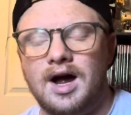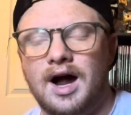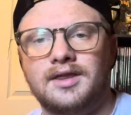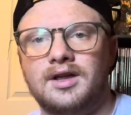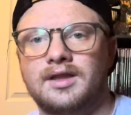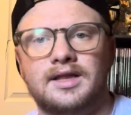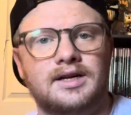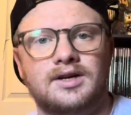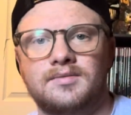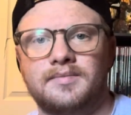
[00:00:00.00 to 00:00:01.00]
I thought they
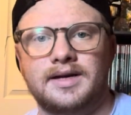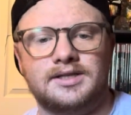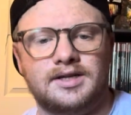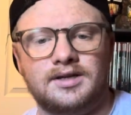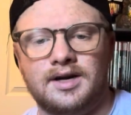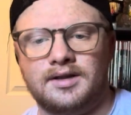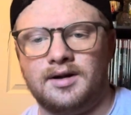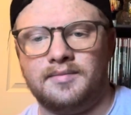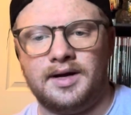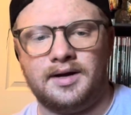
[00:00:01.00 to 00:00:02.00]
did amazing. I
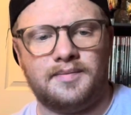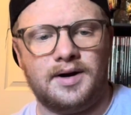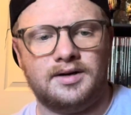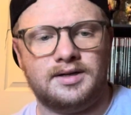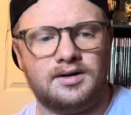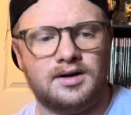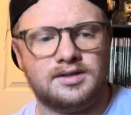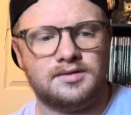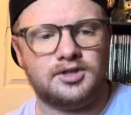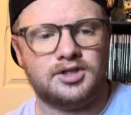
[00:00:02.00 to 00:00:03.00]
thought Mike Barron did an
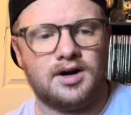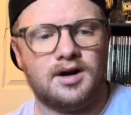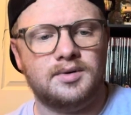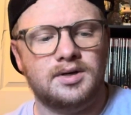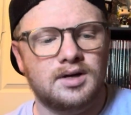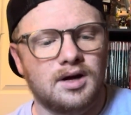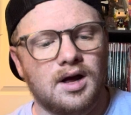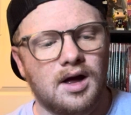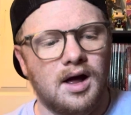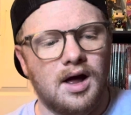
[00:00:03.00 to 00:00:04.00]
awesome job
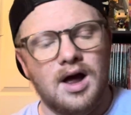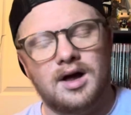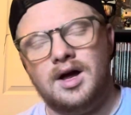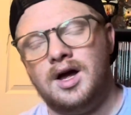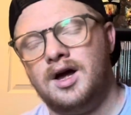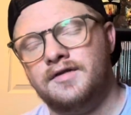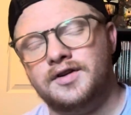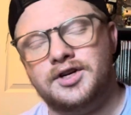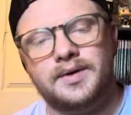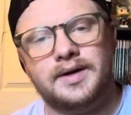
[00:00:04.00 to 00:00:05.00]
for
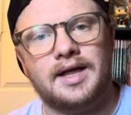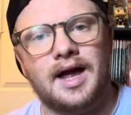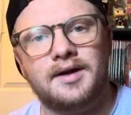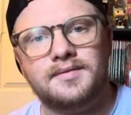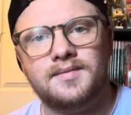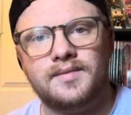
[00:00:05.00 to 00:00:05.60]
doing that.